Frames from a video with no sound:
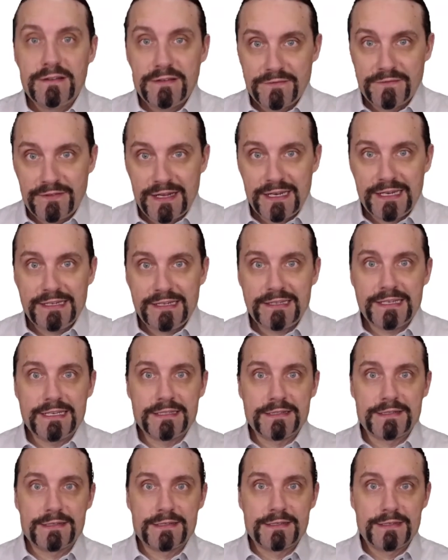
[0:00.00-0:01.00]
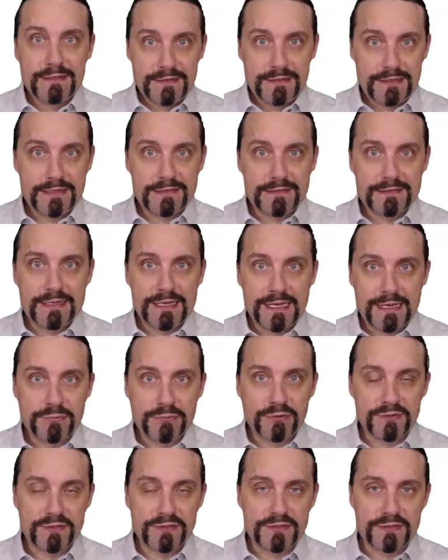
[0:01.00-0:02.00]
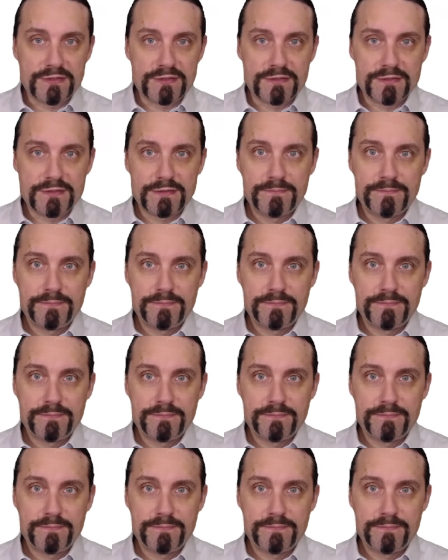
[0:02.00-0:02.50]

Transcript: validates this hypothesis.